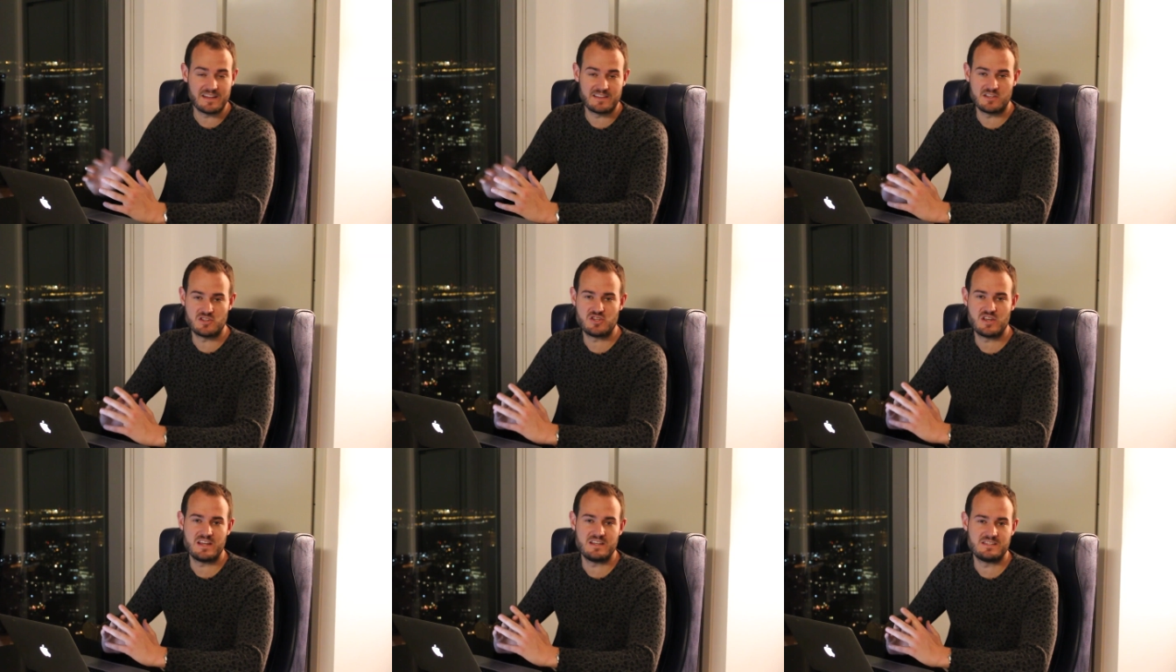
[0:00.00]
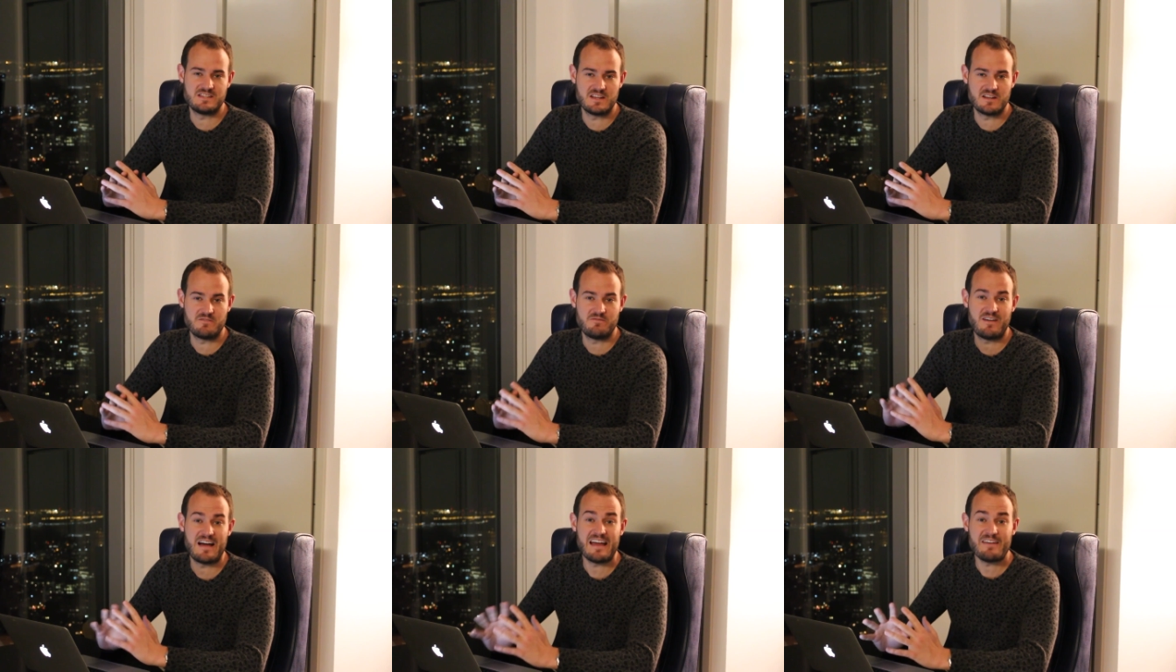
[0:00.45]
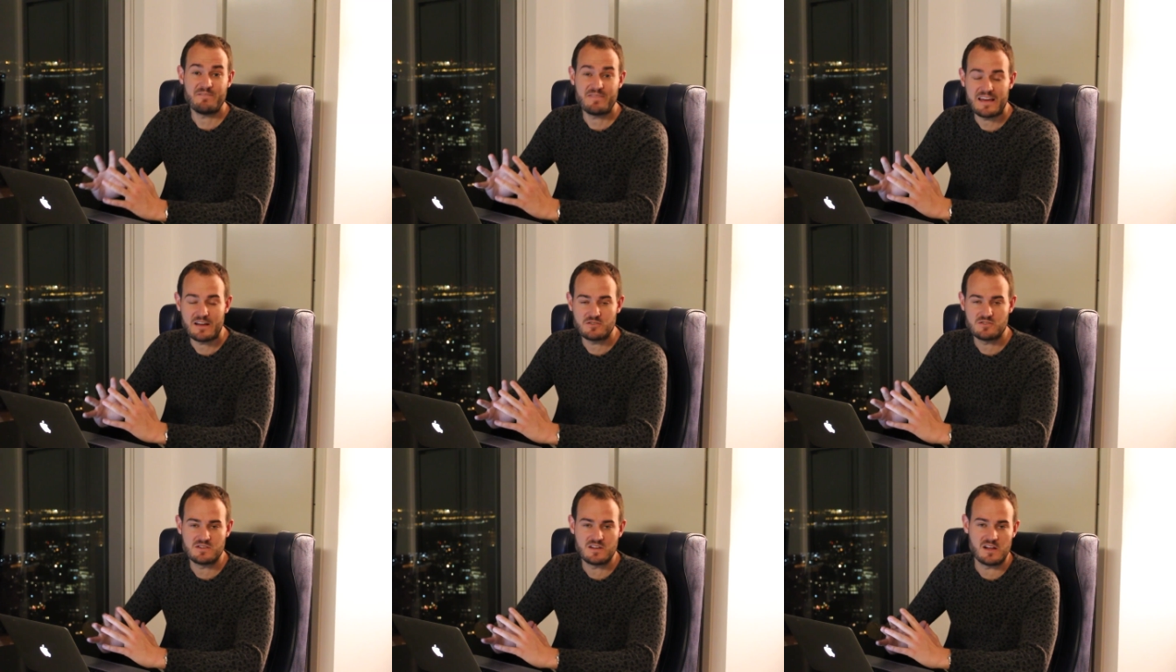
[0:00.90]
like the Chase Ink, five
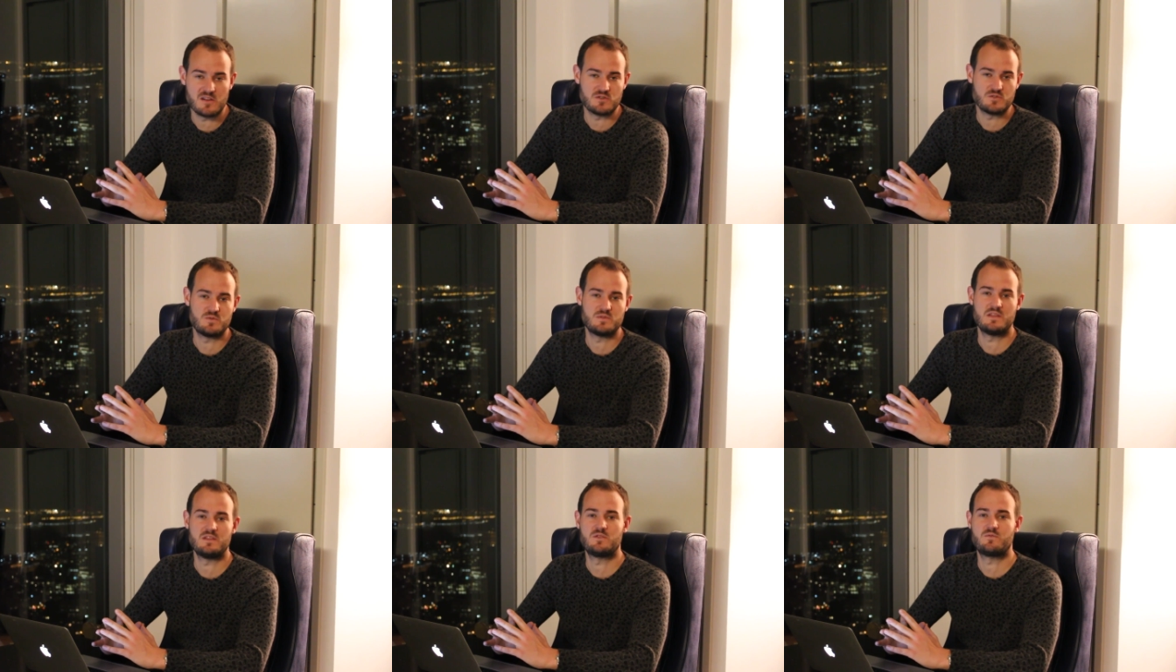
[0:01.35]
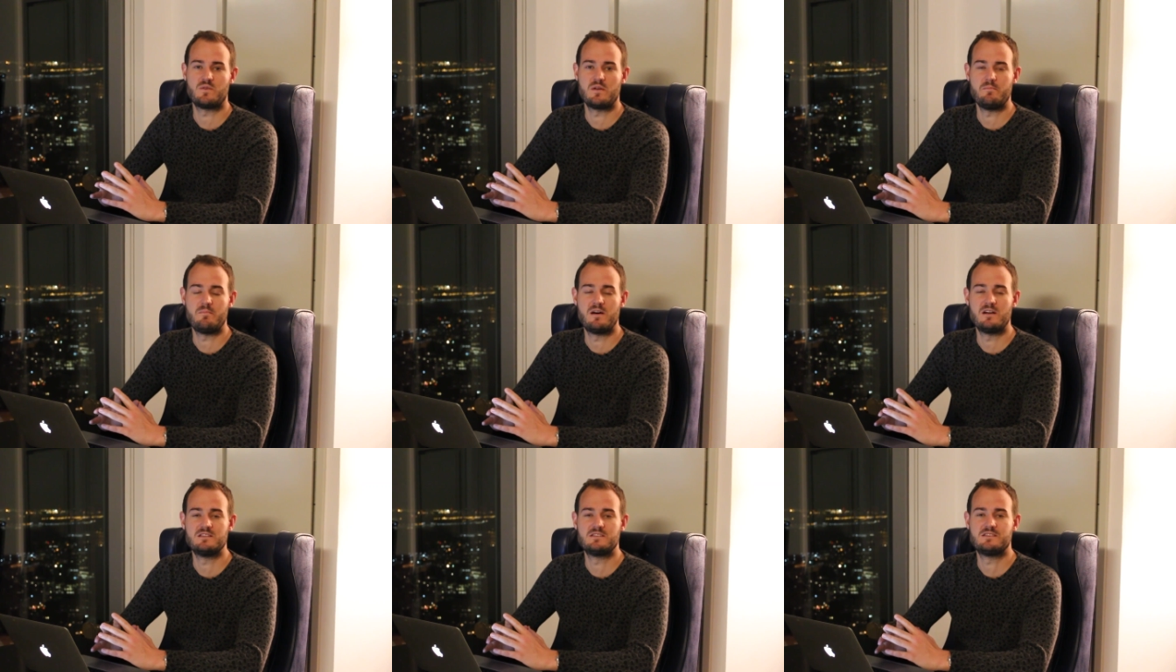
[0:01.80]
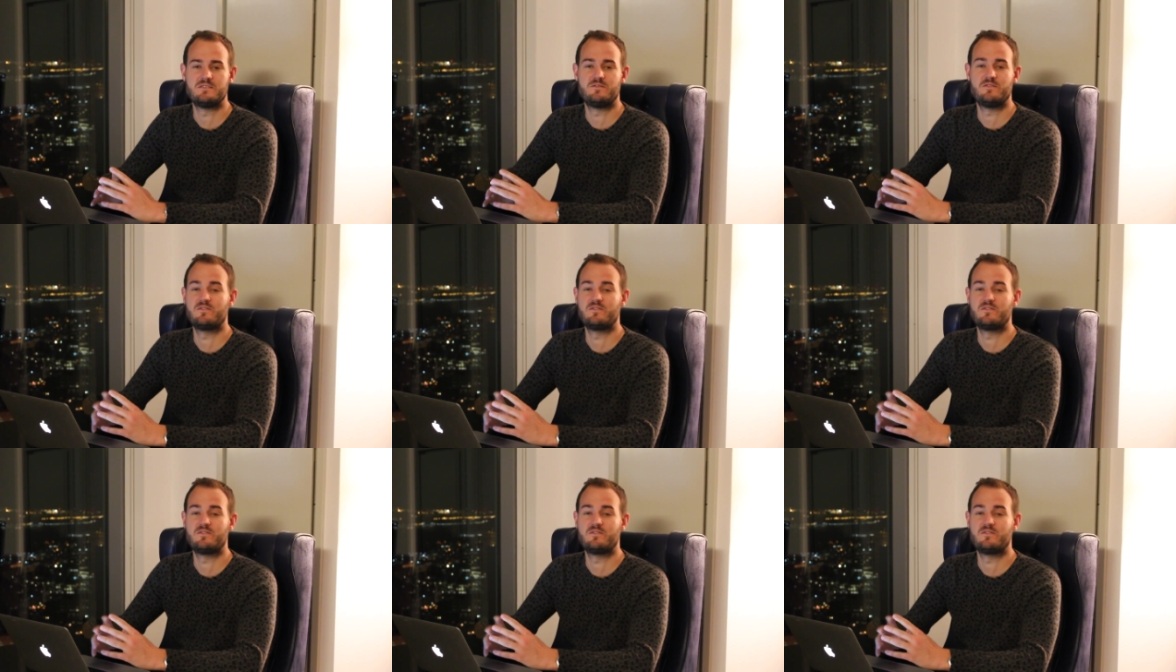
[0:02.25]
thousand dollars within three months.